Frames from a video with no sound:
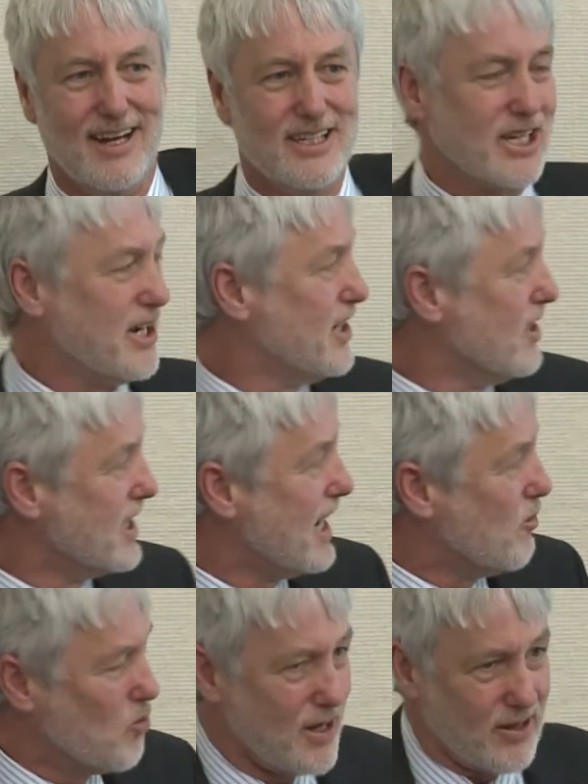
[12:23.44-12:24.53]
So you can get
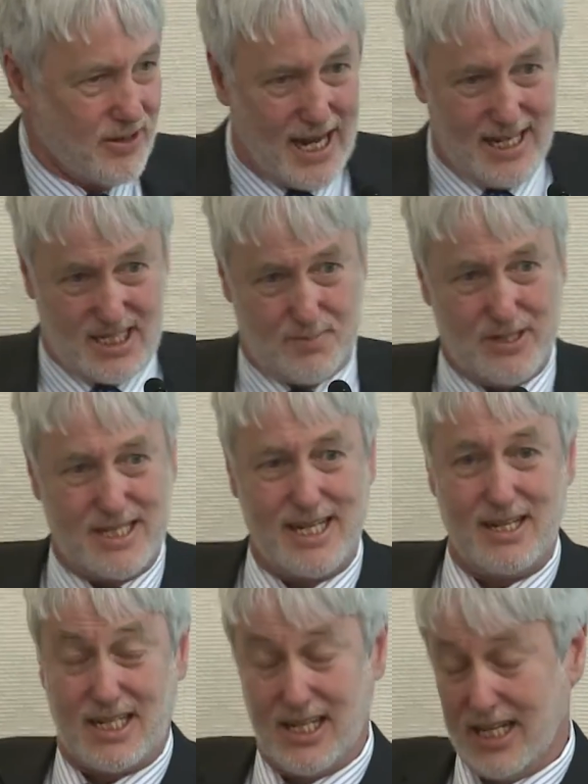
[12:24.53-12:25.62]
weather that
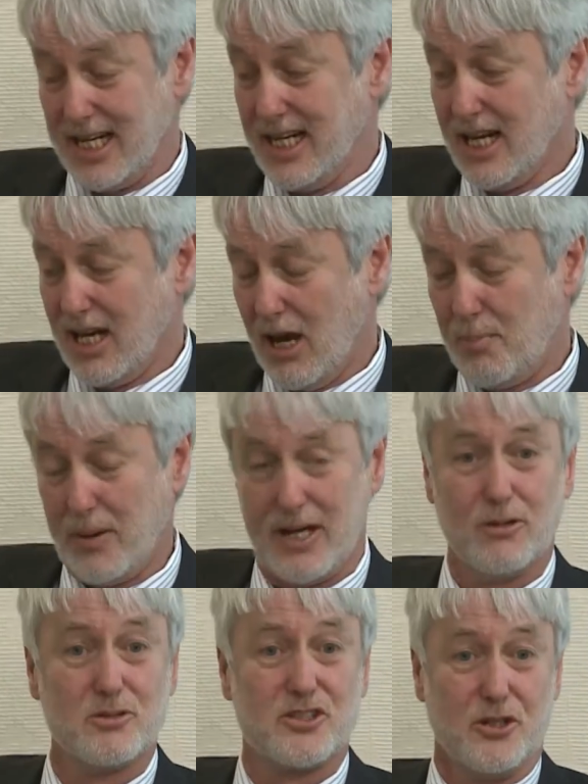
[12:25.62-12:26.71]
particularly
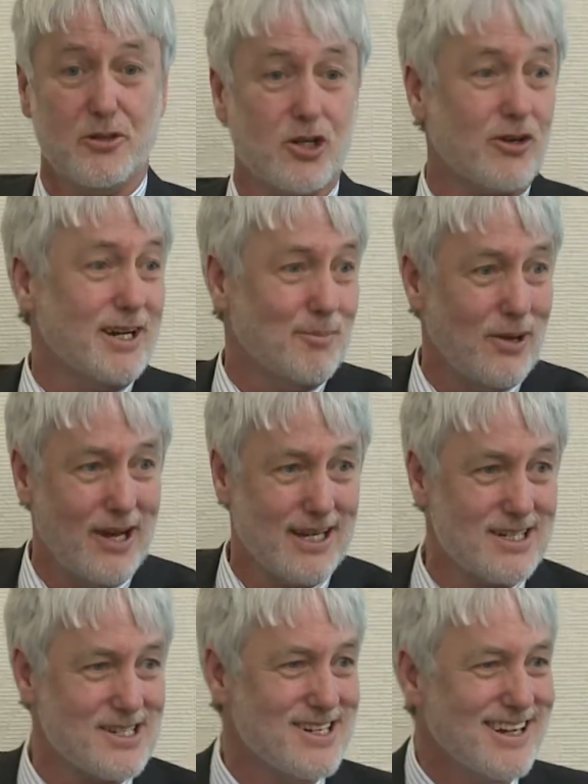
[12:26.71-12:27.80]
appeals to cricket
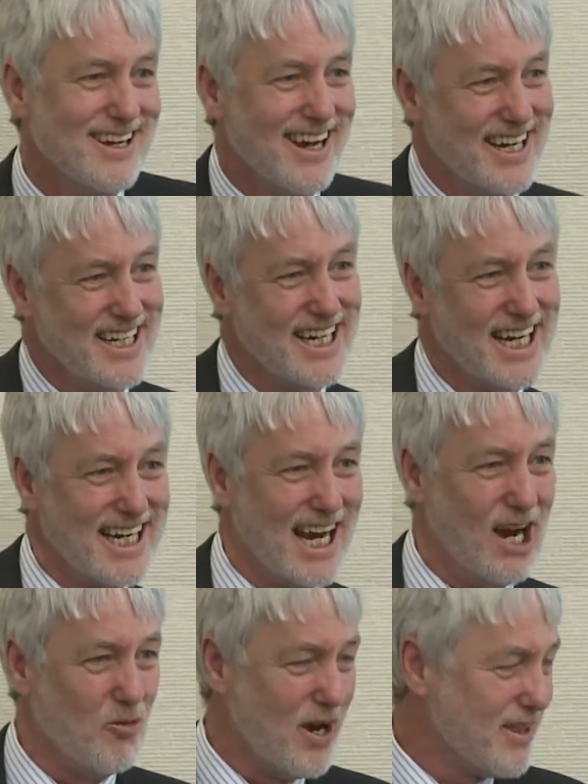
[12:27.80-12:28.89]
players, and you can get
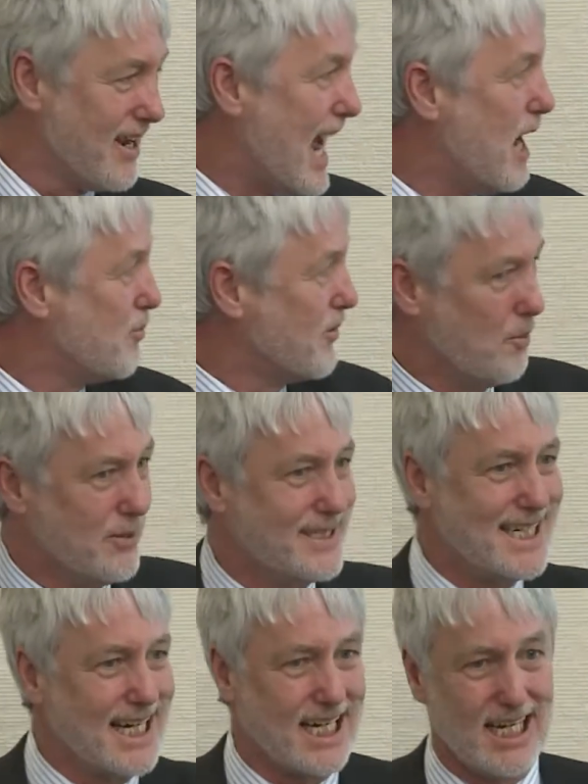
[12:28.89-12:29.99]
a weather app that
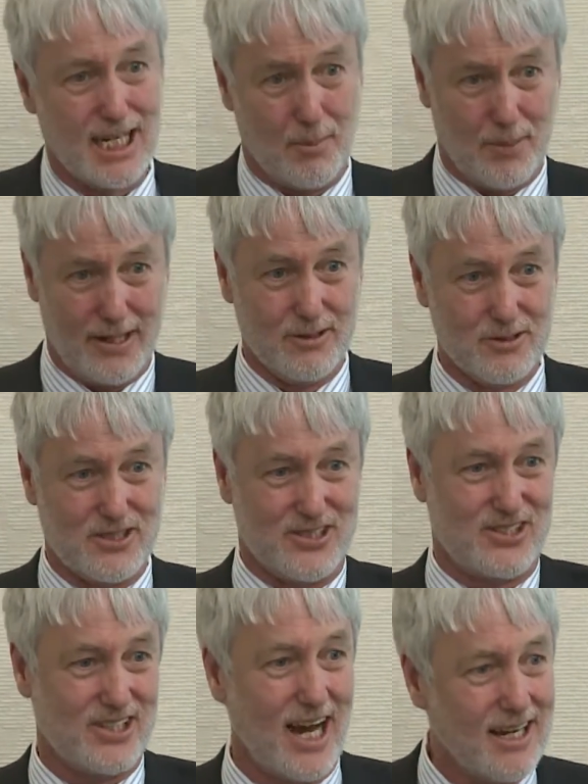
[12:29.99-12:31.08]
particularly appeals to
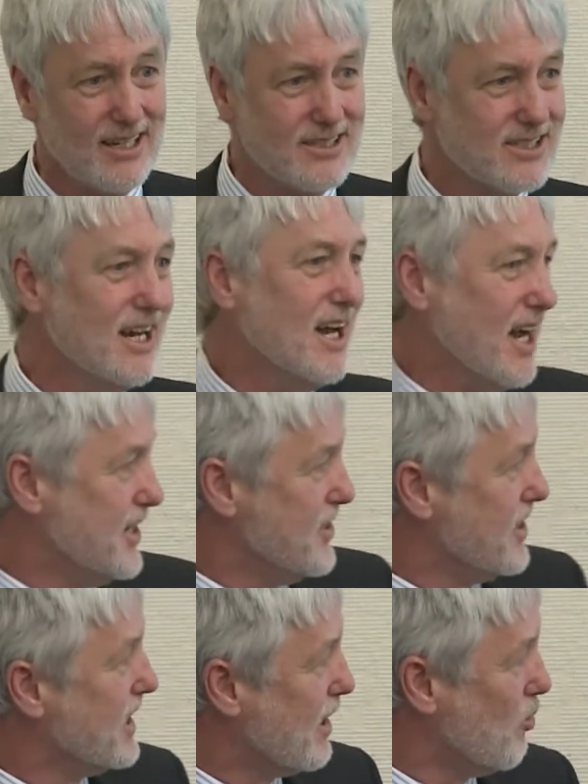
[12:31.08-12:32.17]
sailors, and you
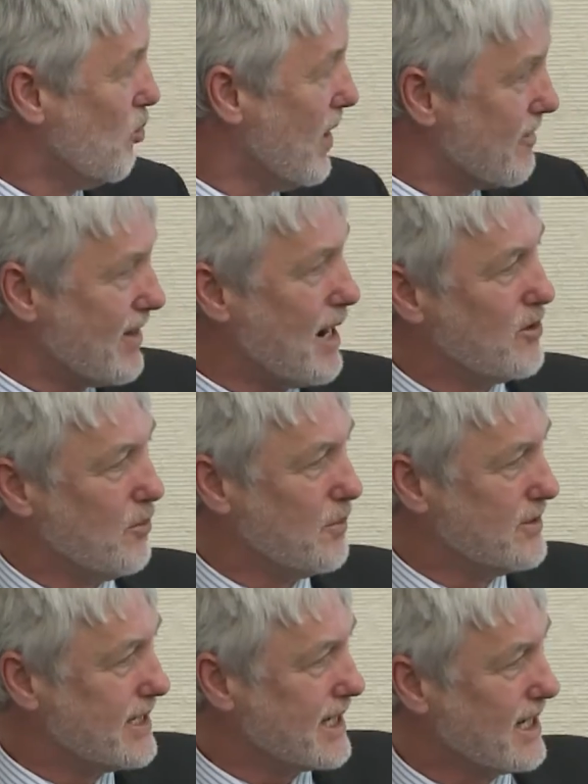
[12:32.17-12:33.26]
can get a weather app that
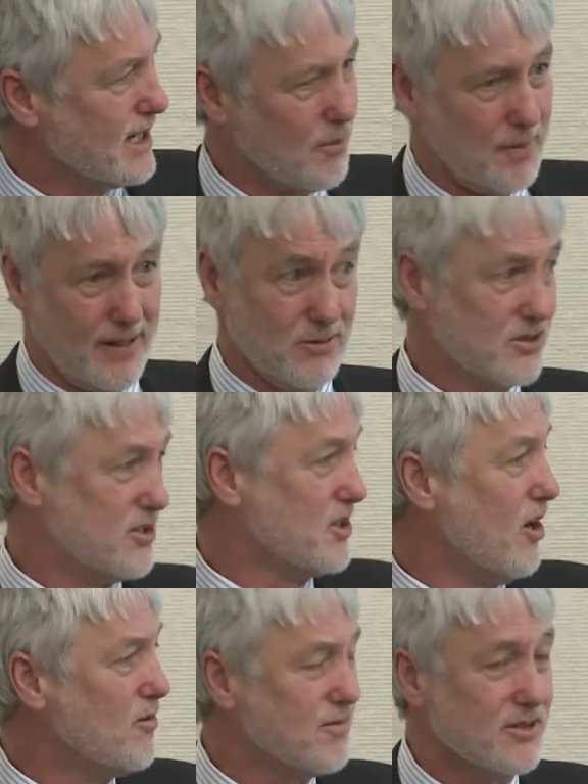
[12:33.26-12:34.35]
particularly appeals to
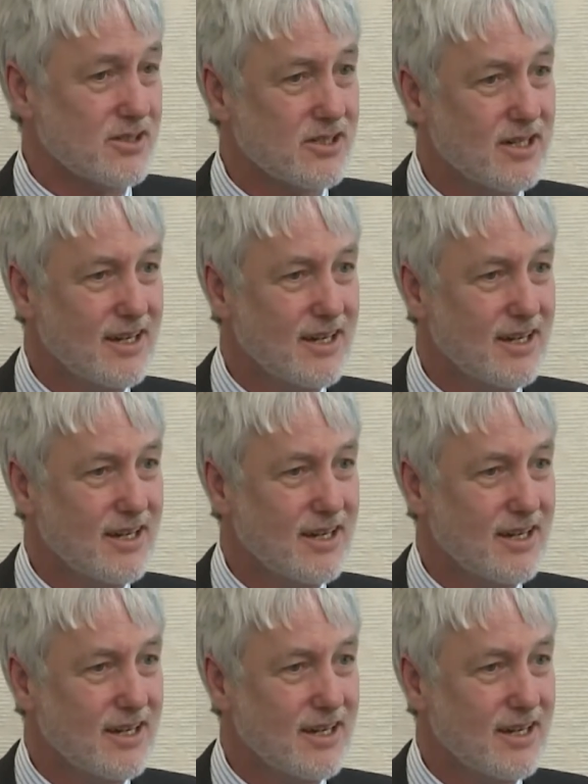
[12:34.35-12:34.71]
golfers.